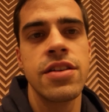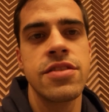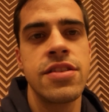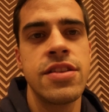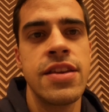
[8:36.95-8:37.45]

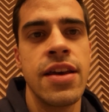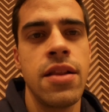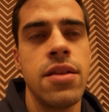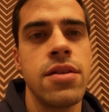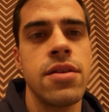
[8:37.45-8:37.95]

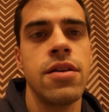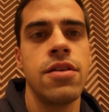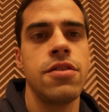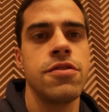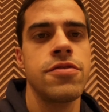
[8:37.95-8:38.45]
citadel
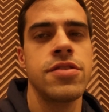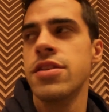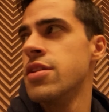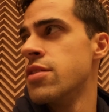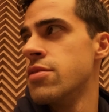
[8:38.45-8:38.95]
of
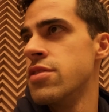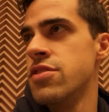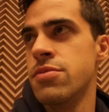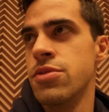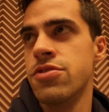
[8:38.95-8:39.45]

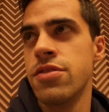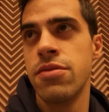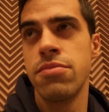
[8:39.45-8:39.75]
this museum.